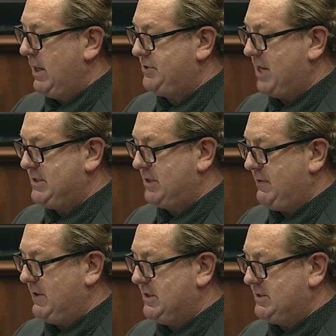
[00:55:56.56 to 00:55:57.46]
A change
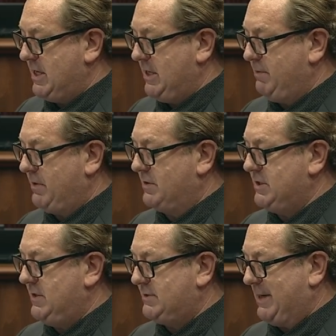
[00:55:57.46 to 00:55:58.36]
like this is needed because
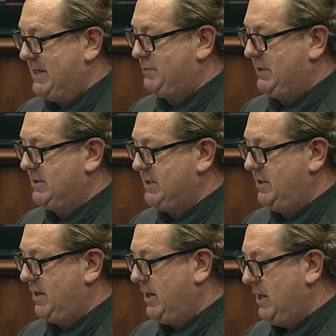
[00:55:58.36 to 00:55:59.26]
in this place we
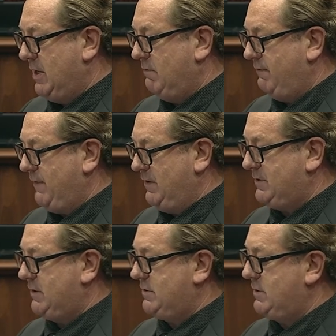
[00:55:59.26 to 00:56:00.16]
continually
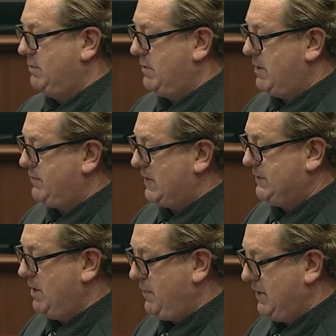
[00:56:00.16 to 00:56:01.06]
refuse to
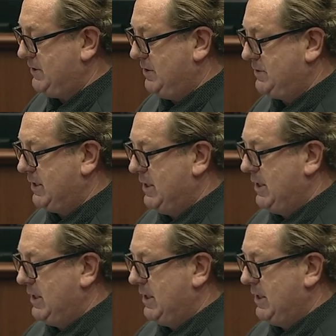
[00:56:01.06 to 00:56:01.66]
address youth issues.